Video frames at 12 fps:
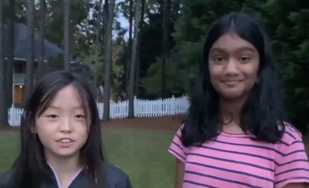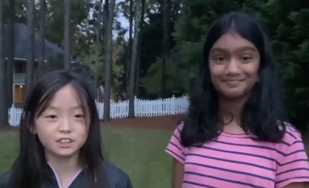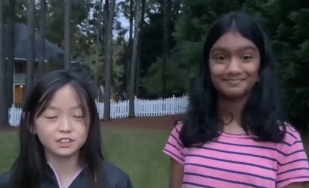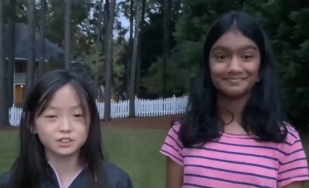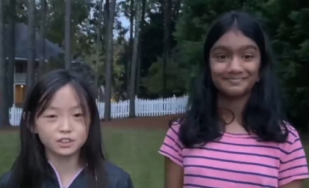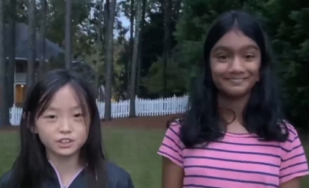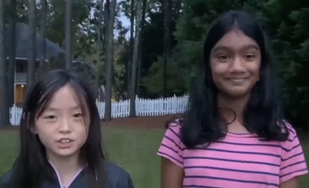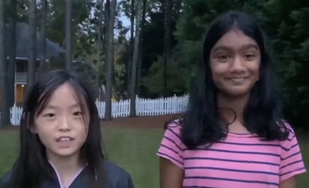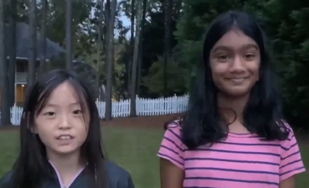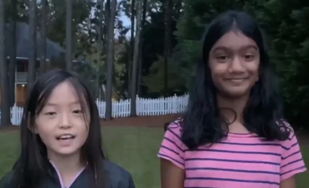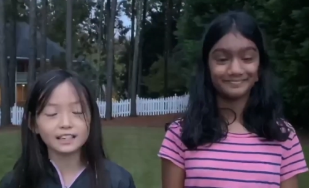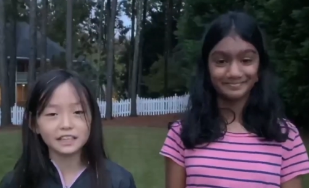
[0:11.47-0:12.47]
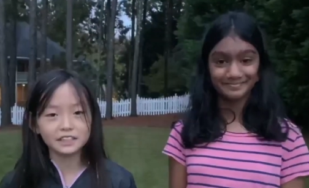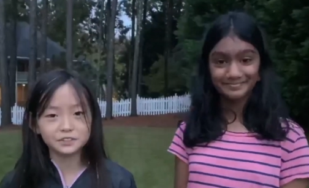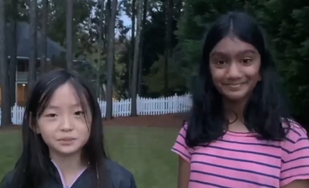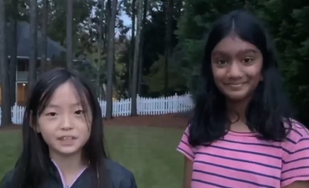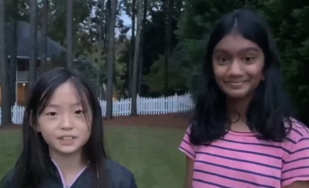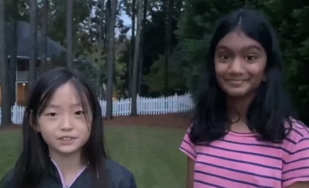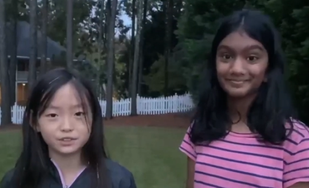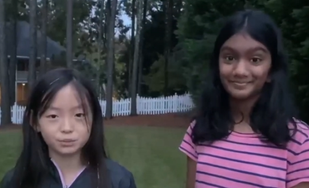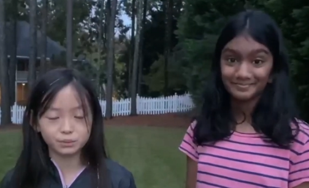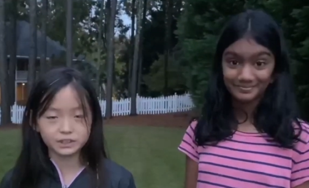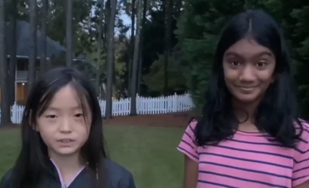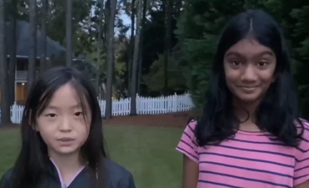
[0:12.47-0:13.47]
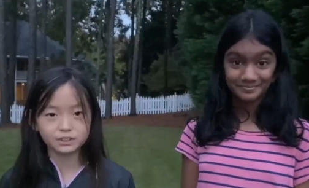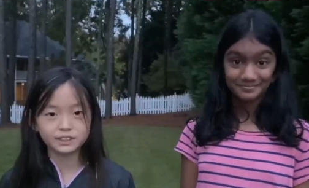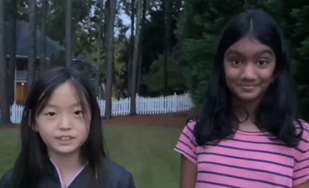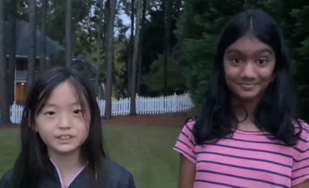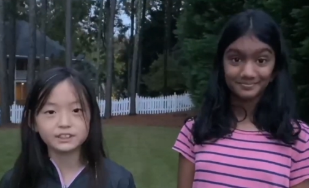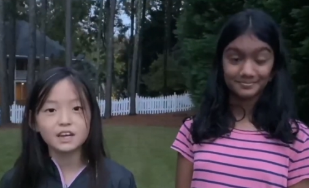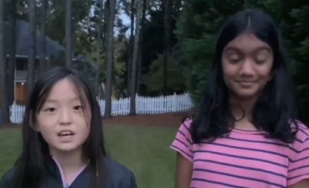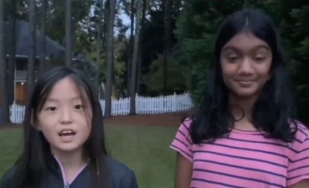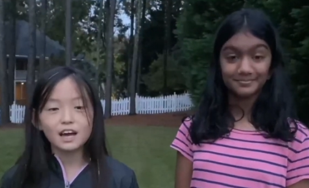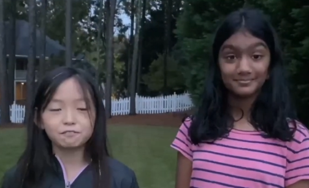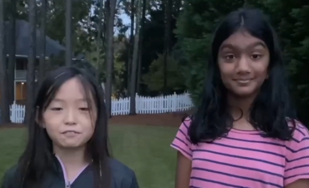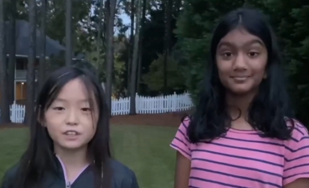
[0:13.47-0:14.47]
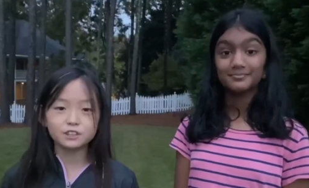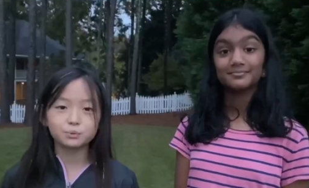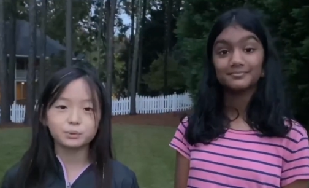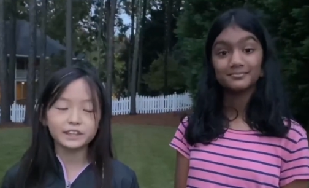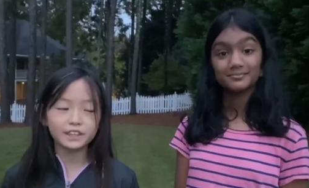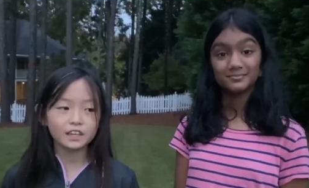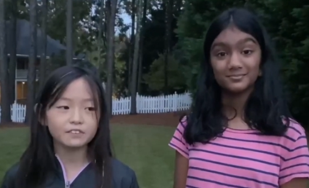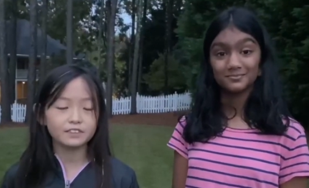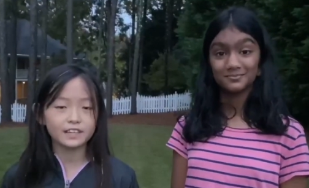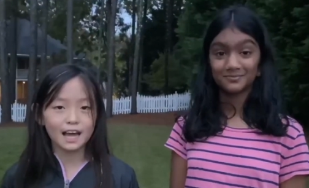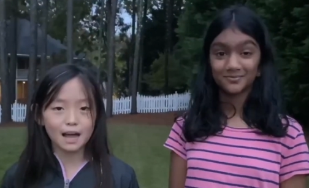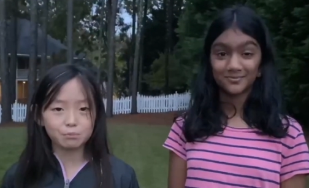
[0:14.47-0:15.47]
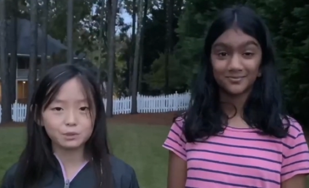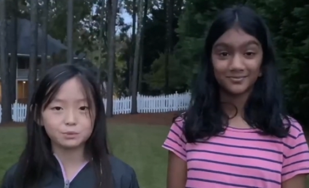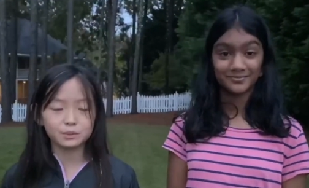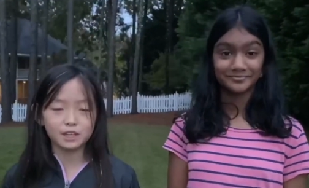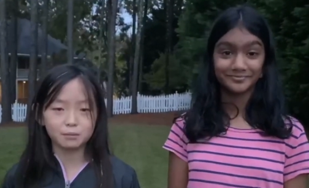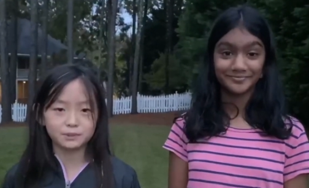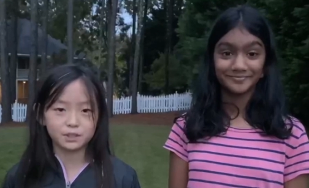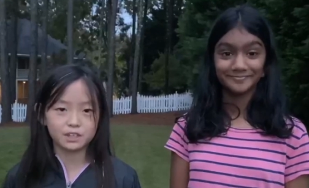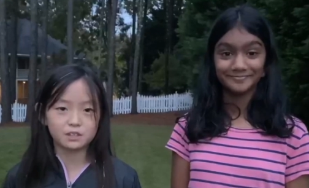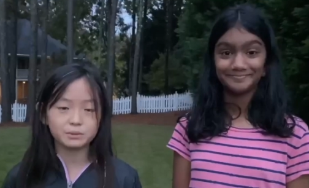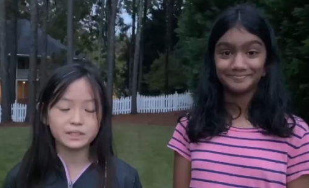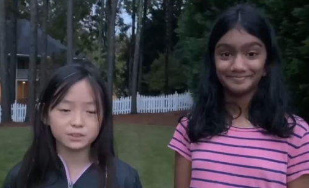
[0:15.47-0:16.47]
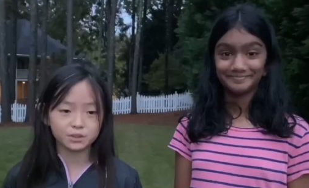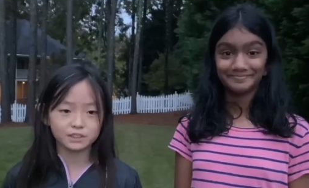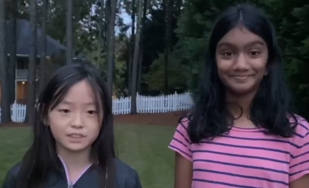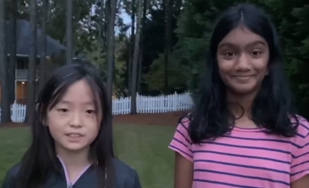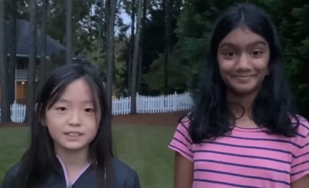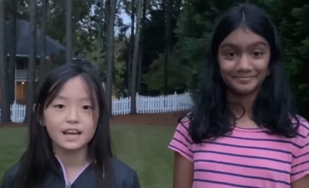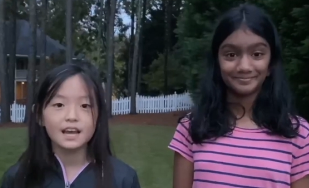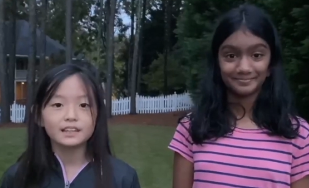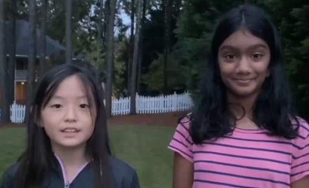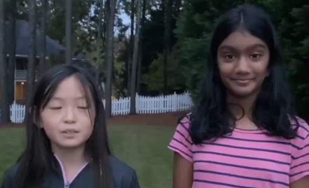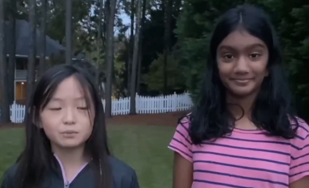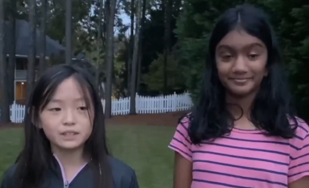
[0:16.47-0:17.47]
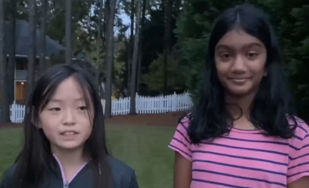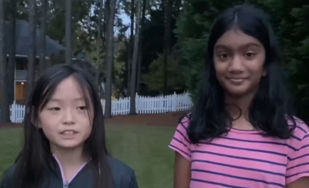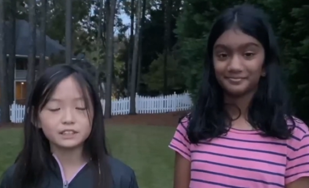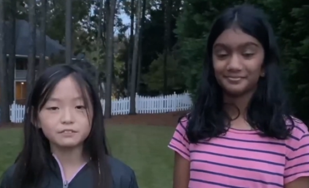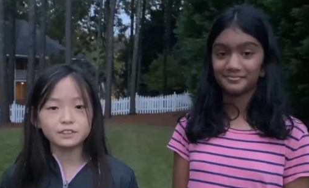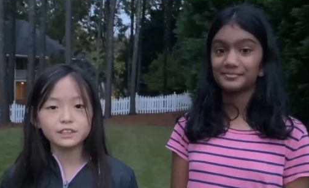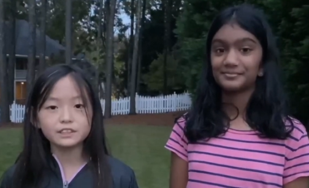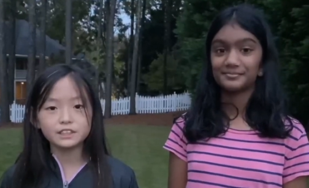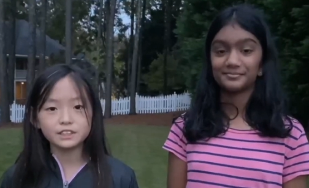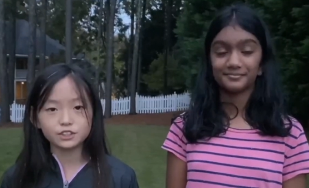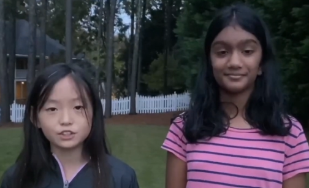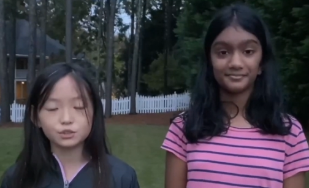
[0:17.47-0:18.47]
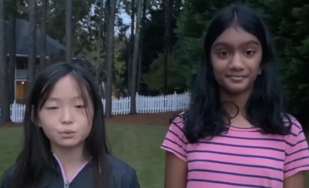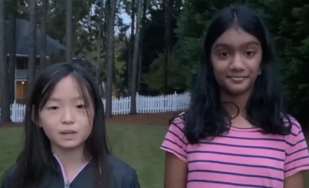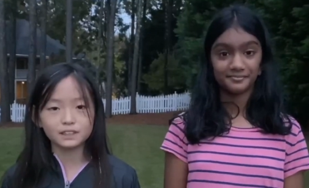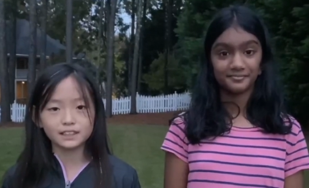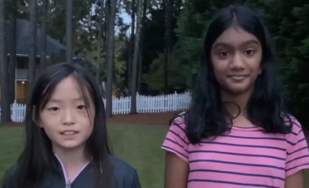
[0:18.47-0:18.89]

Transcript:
Speaker 1: in Georgia lack educational resources. At first, we thought of an app which would help donate resources. Then we interviewed a teacher who works at a